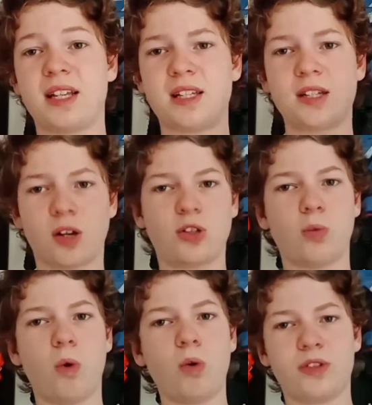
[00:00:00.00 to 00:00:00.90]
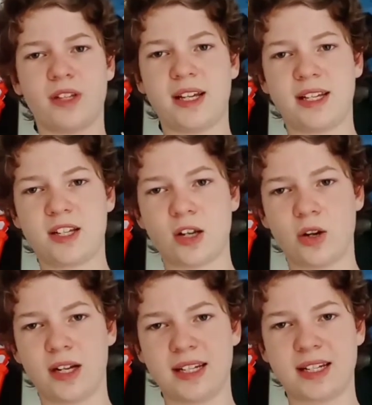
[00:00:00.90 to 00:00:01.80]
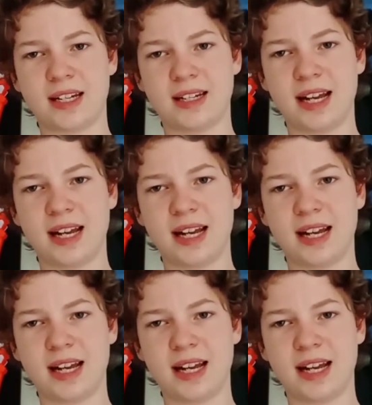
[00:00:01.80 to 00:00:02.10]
that stuck to walls and they slowly slid